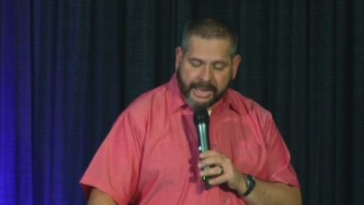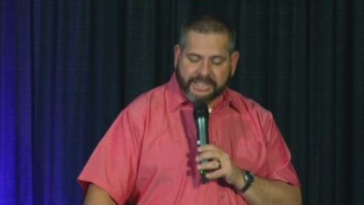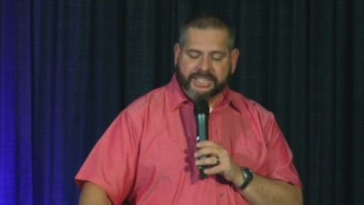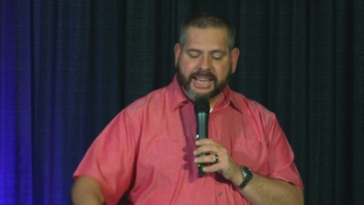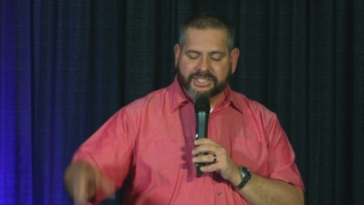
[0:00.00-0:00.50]

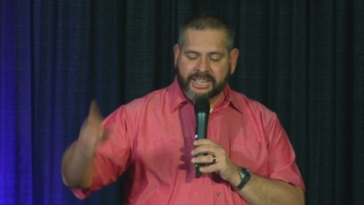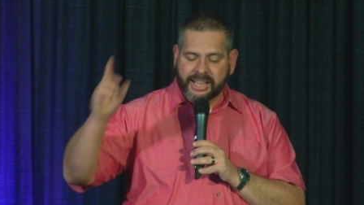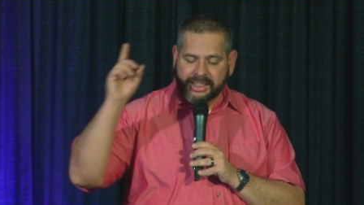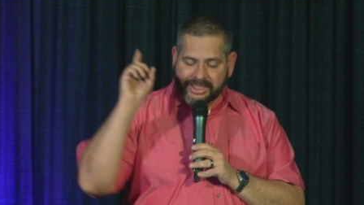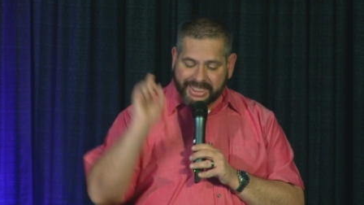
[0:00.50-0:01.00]
It says,
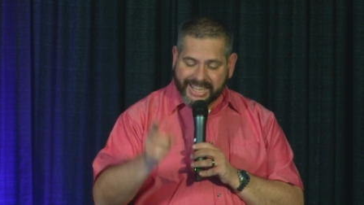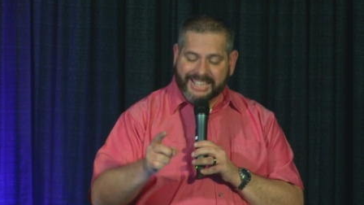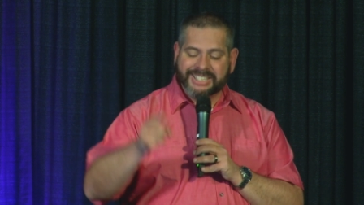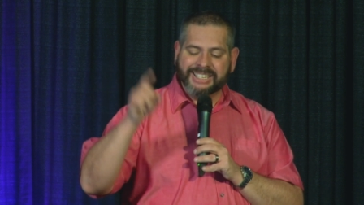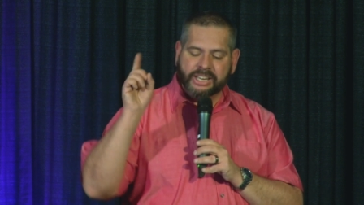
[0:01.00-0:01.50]

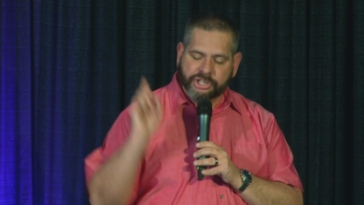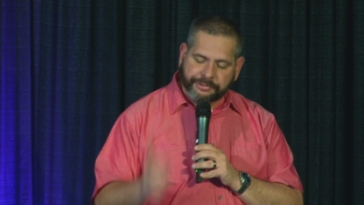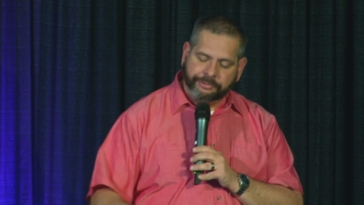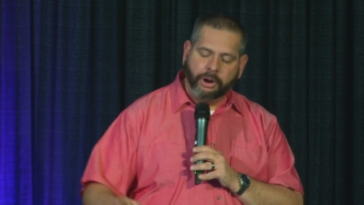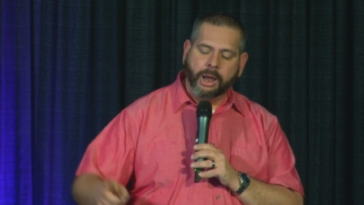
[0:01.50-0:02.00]
This
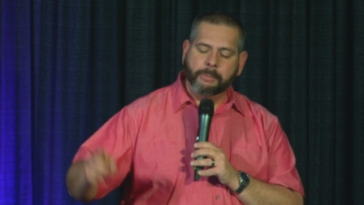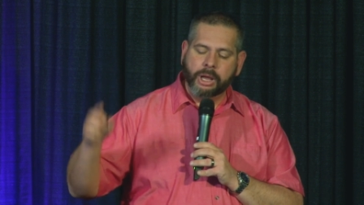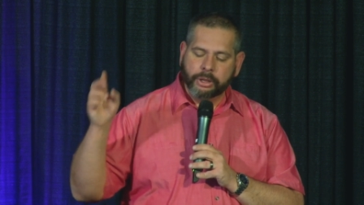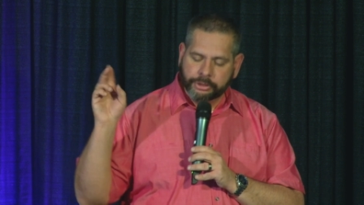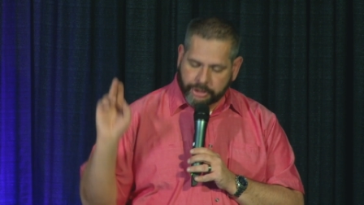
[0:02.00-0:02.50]
is from
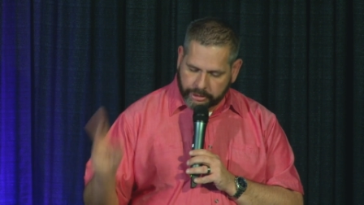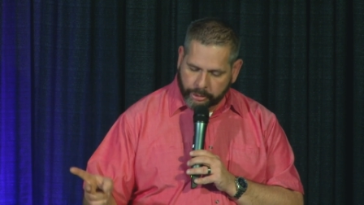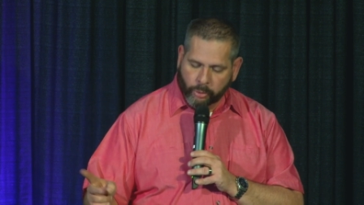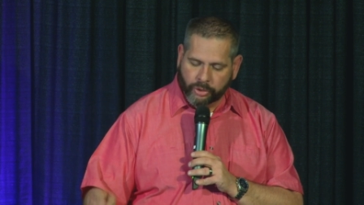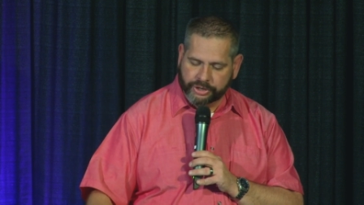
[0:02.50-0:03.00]
the
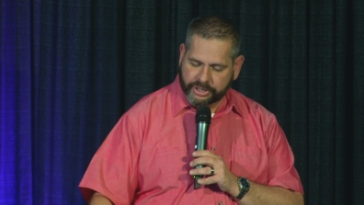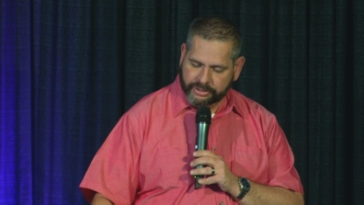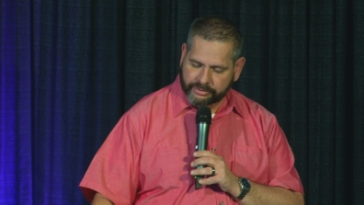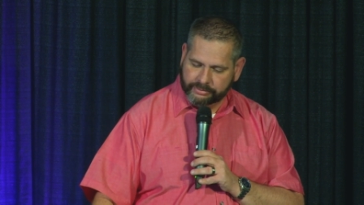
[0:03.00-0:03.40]
Lord.